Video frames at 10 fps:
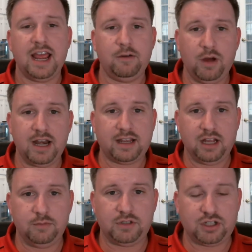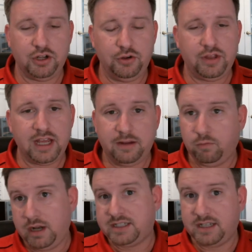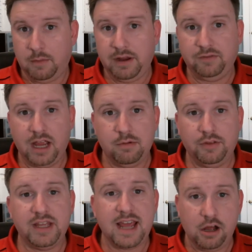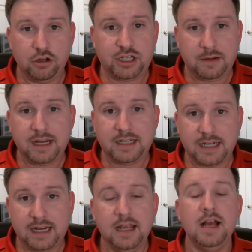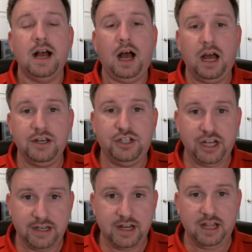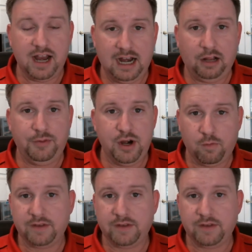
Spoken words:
and when it comes to the what some have labeled the LGBT agenda out there.